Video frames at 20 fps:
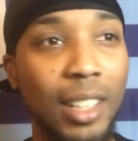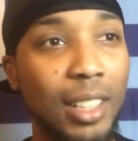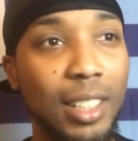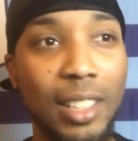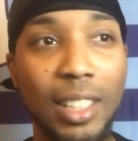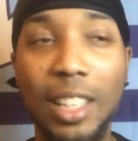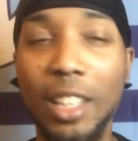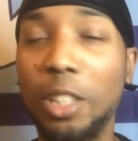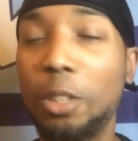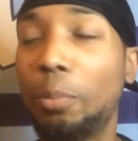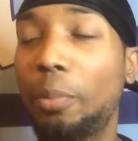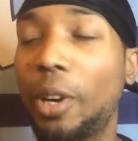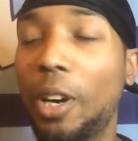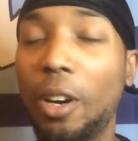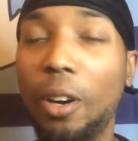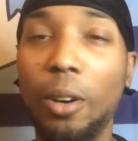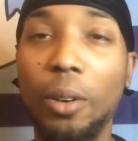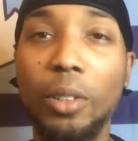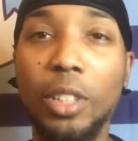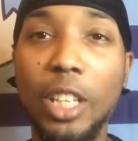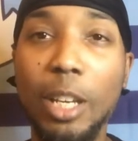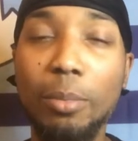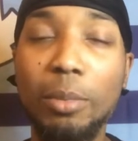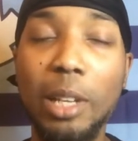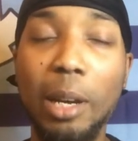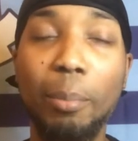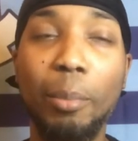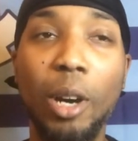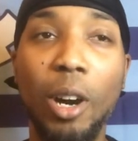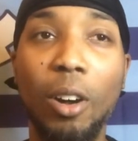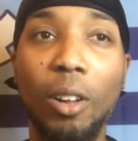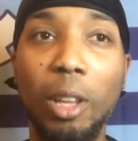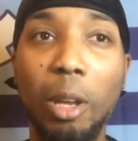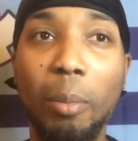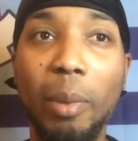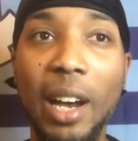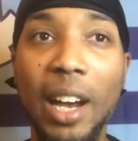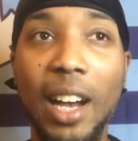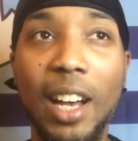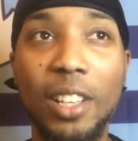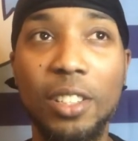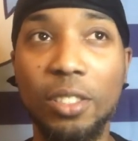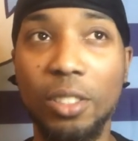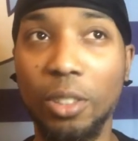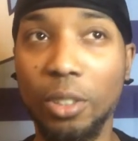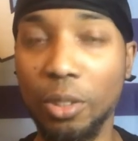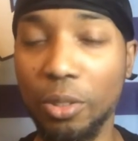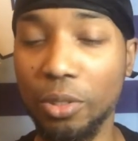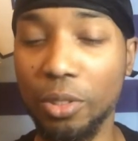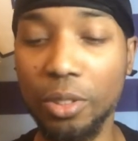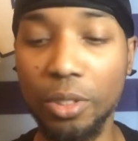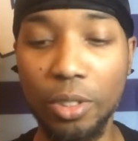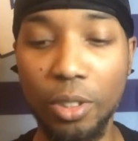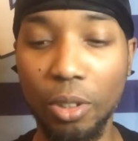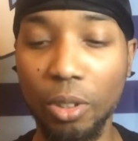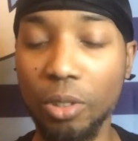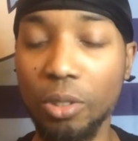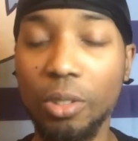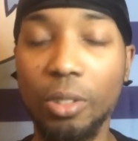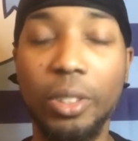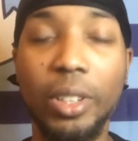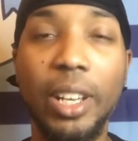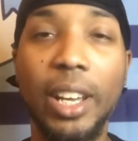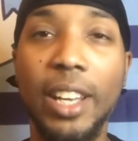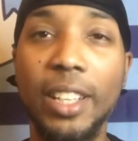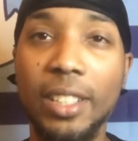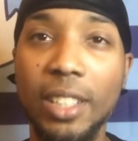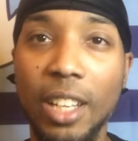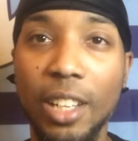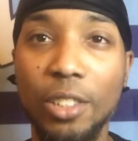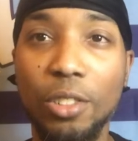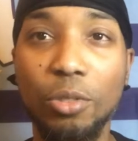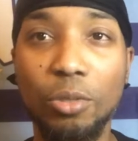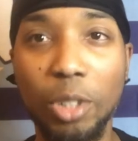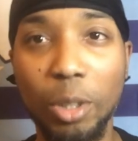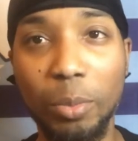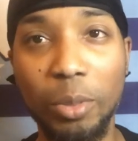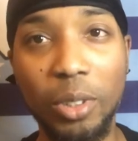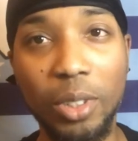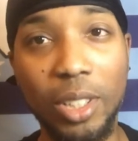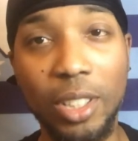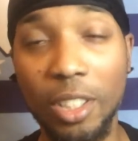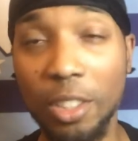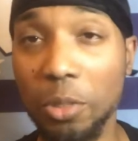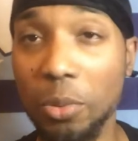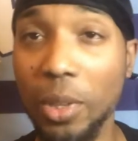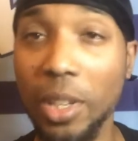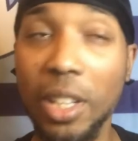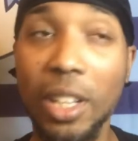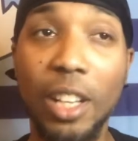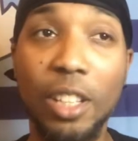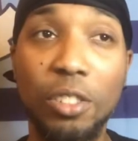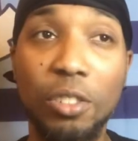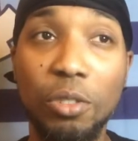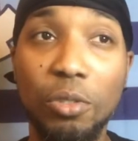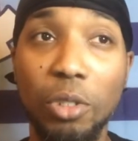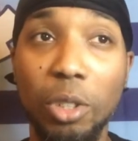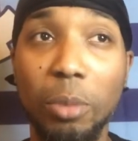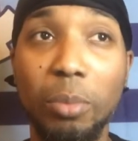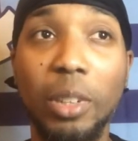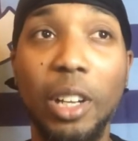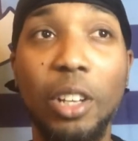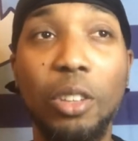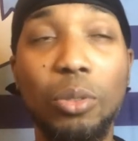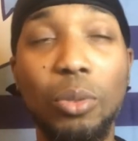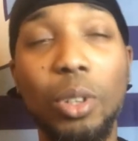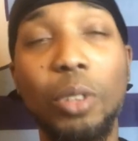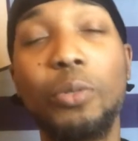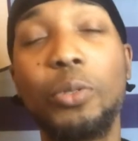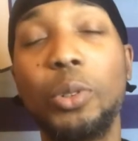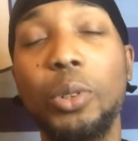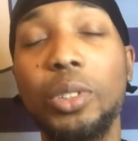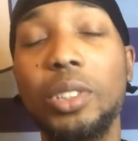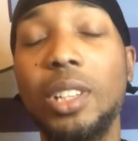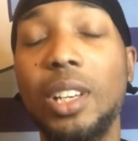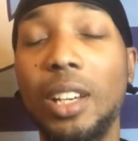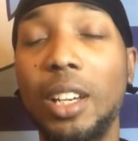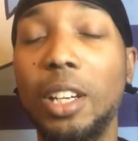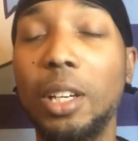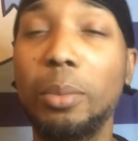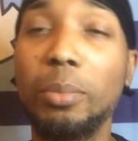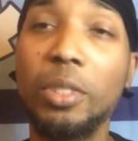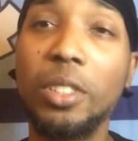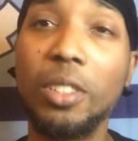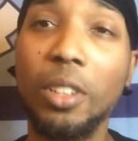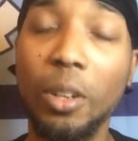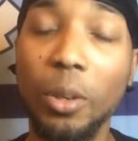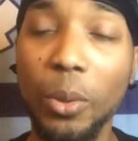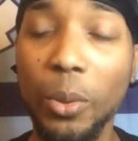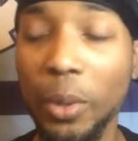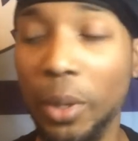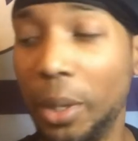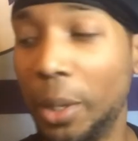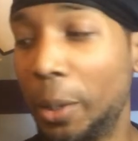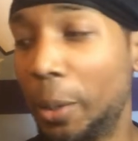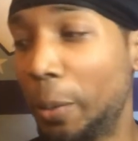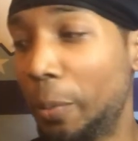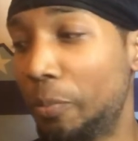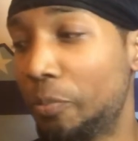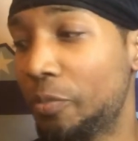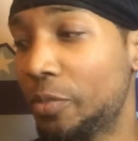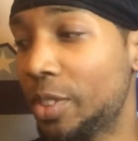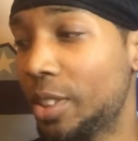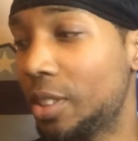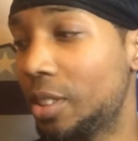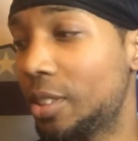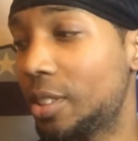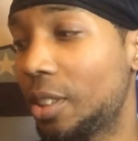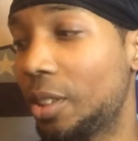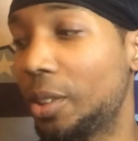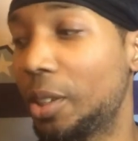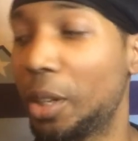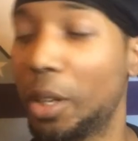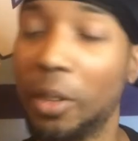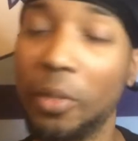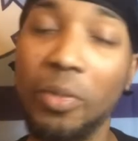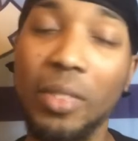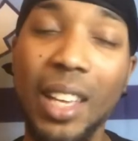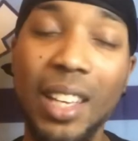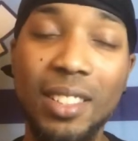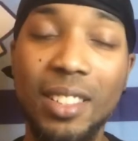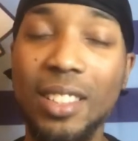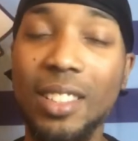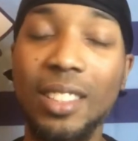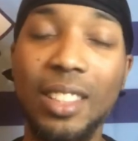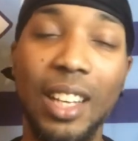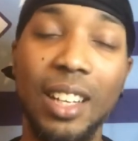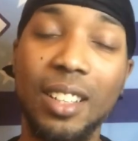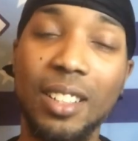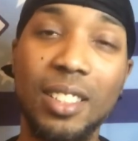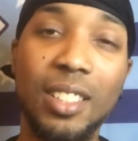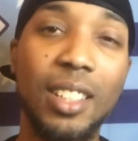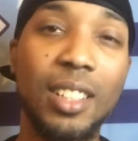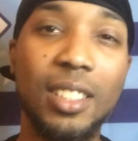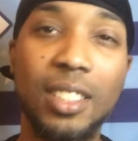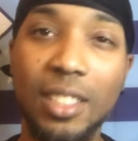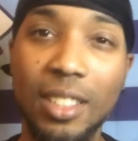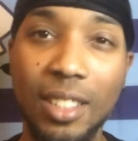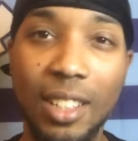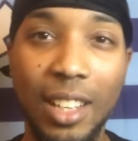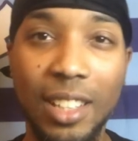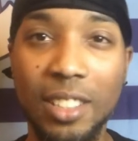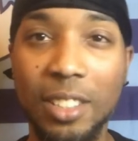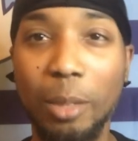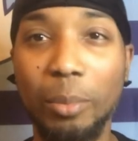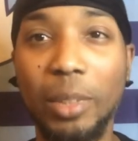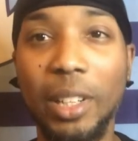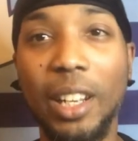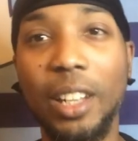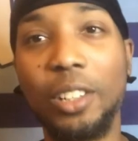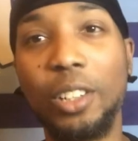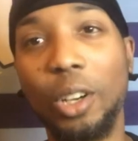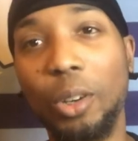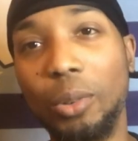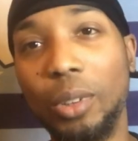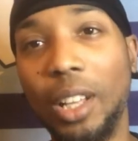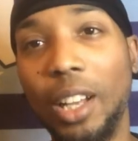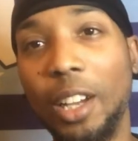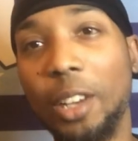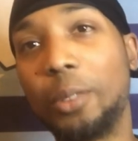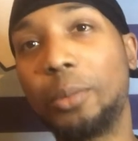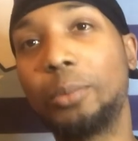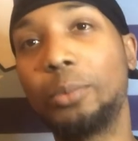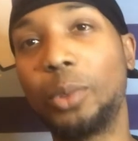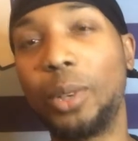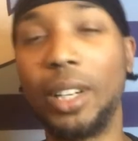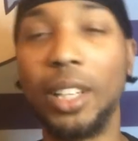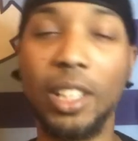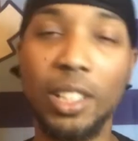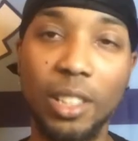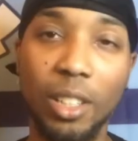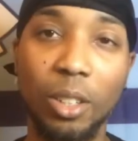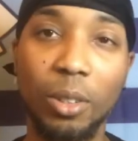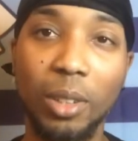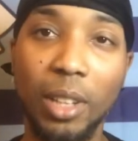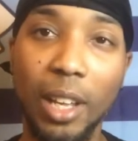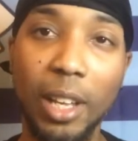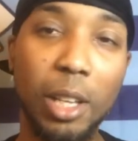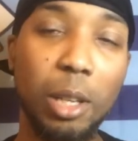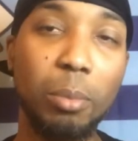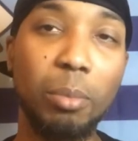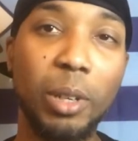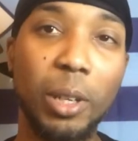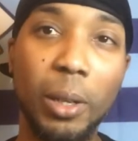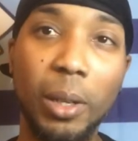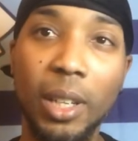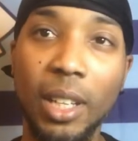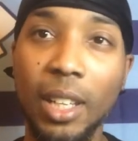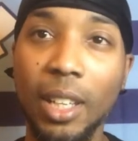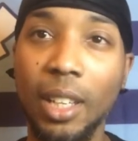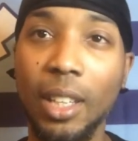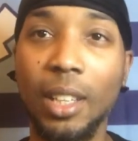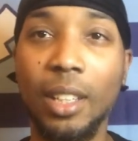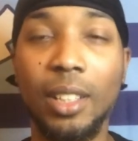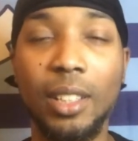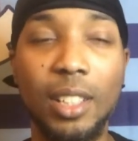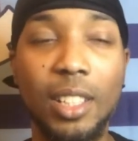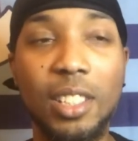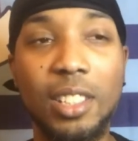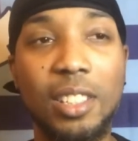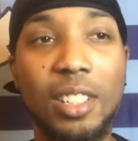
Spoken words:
get the ball, keep that ball up high so those little guys can't strip you, because I swear he got stripped like 3 or 4 times. So yeah, that's, like I said, it's not something I don't like. Well, I guess I don't like it, but it